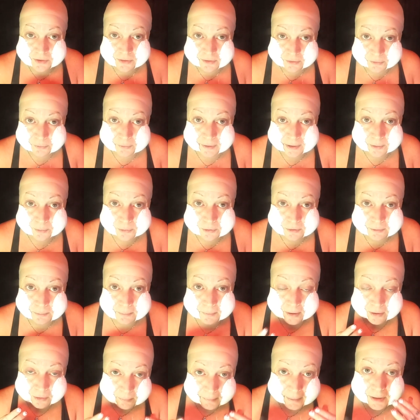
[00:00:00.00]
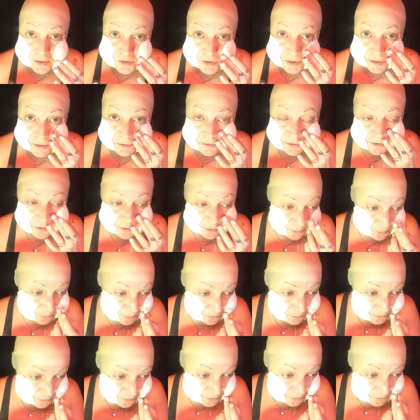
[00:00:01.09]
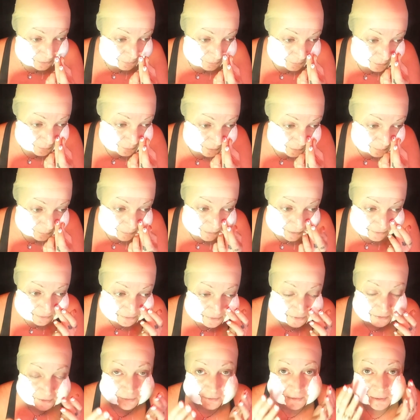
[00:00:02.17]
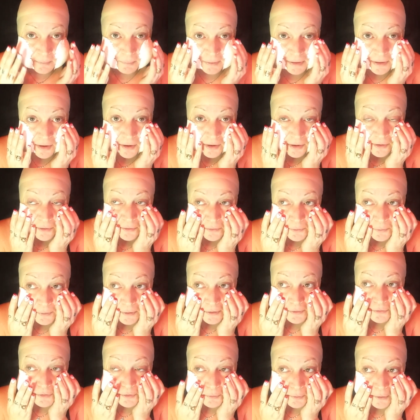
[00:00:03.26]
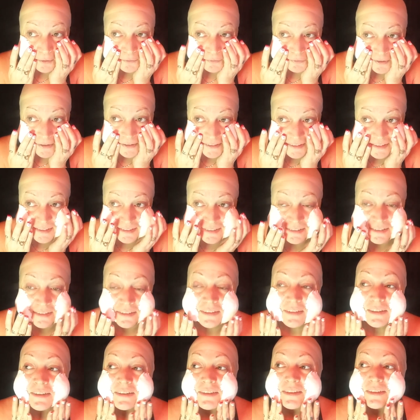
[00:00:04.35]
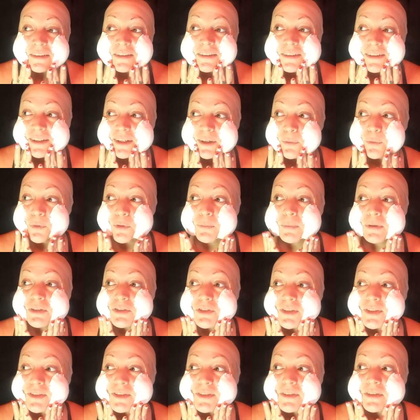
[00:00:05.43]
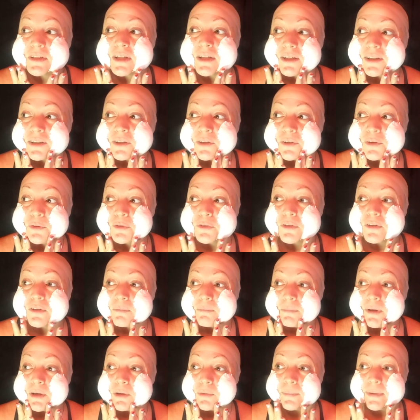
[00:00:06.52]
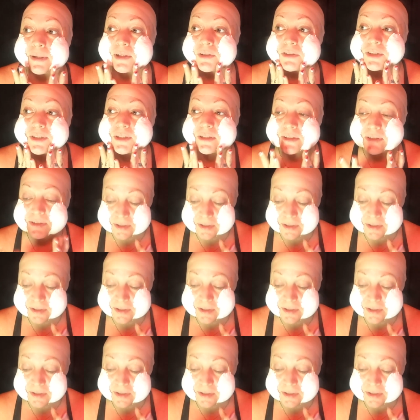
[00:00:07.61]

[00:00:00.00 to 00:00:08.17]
to the Crayola Model Magic, you know. We wouldn't necessarily be hot gluing to our face. It would be just hot glued to the Model Magic,